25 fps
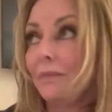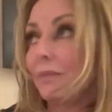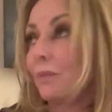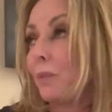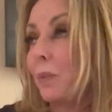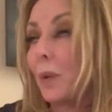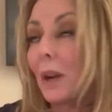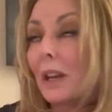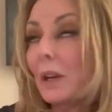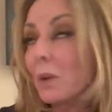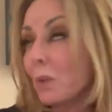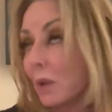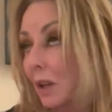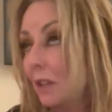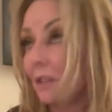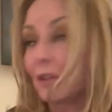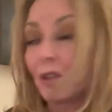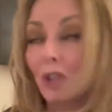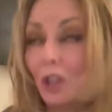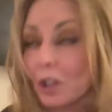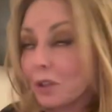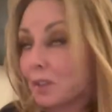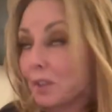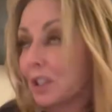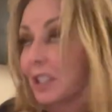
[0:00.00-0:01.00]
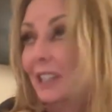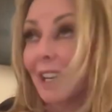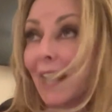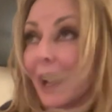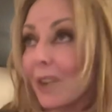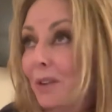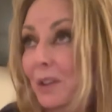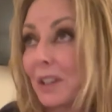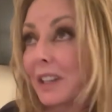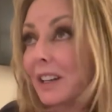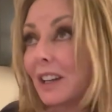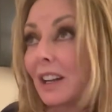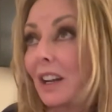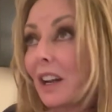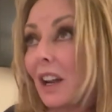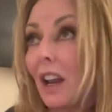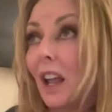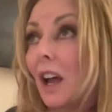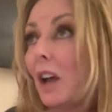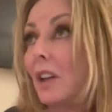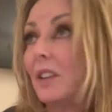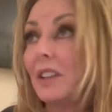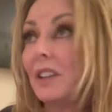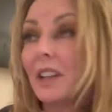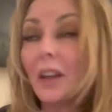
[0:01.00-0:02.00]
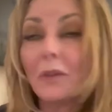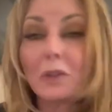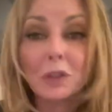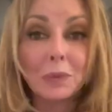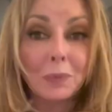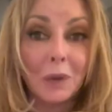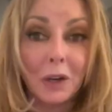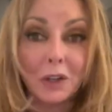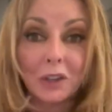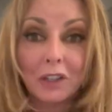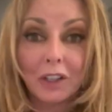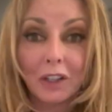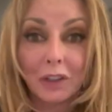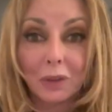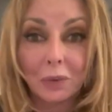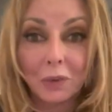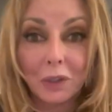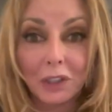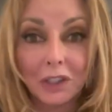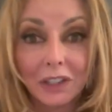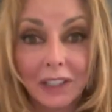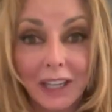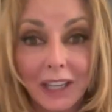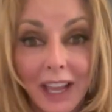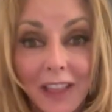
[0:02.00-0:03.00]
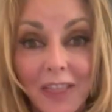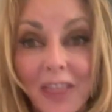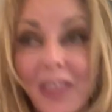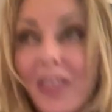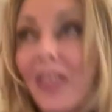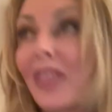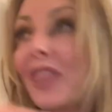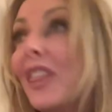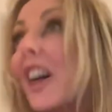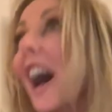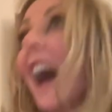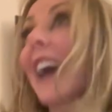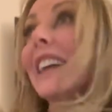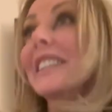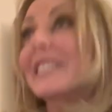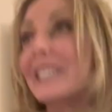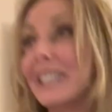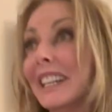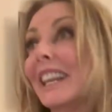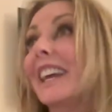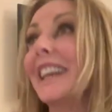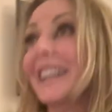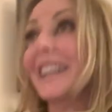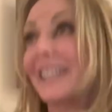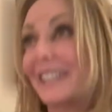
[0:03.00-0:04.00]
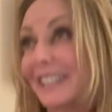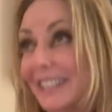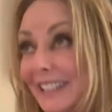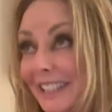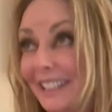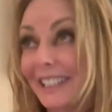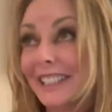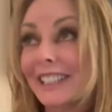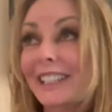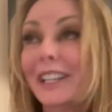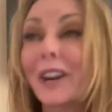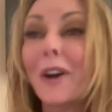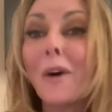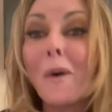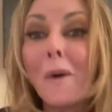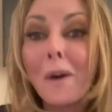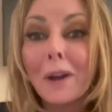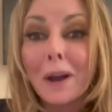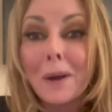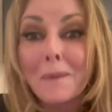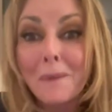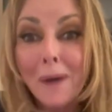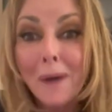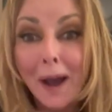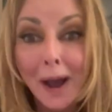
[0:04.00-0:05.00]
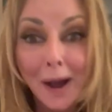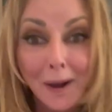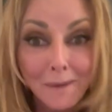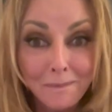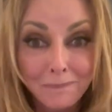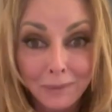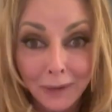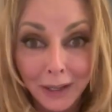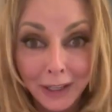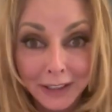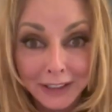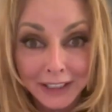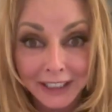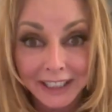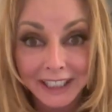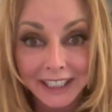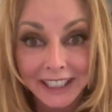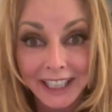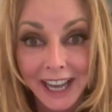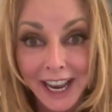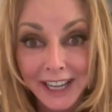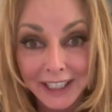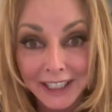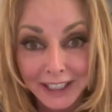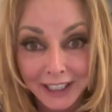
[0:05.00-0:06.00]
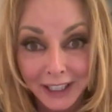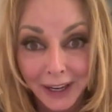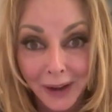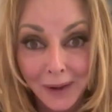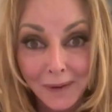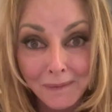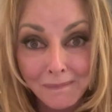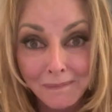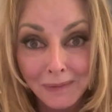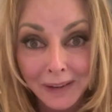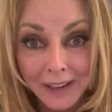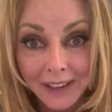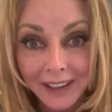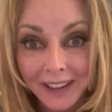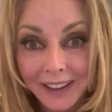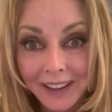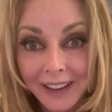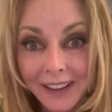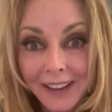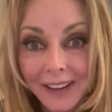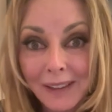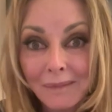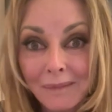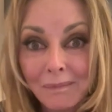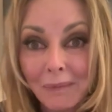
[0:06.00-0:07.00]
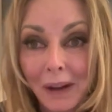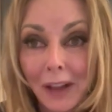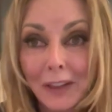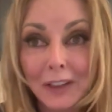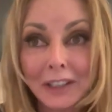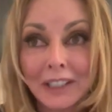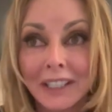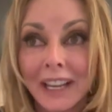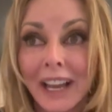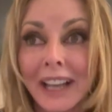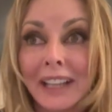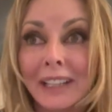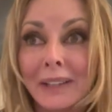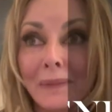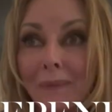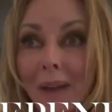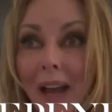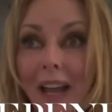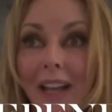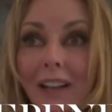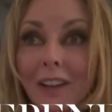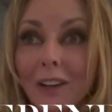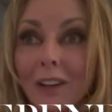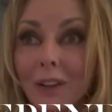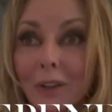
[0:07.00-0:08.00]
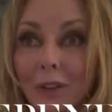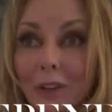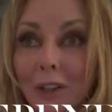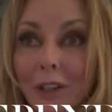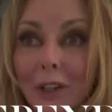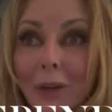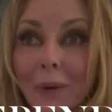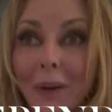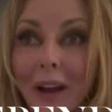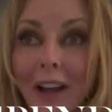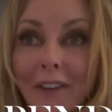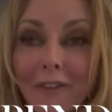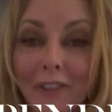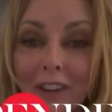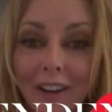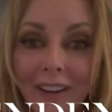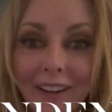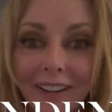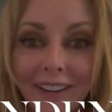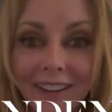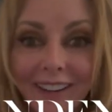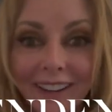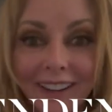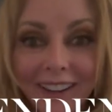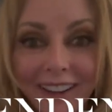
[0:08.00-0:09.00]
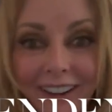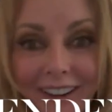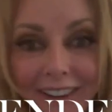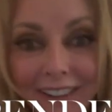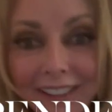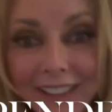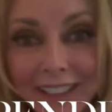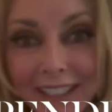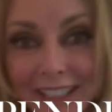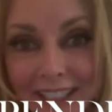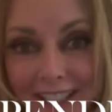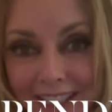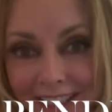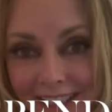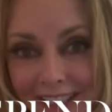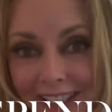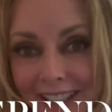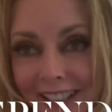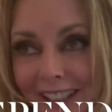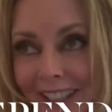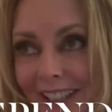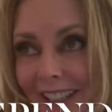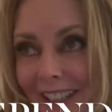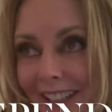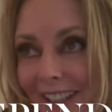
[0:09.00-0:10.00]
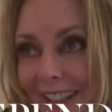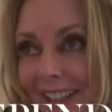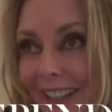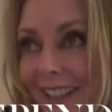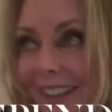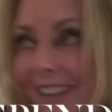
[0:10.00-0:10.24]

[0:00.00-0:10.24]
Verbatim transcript: We were, Jules and I were alert, never spoke another word again. That's it! Talk about a bloody setup by the Daily Mail or whoever. Honestly.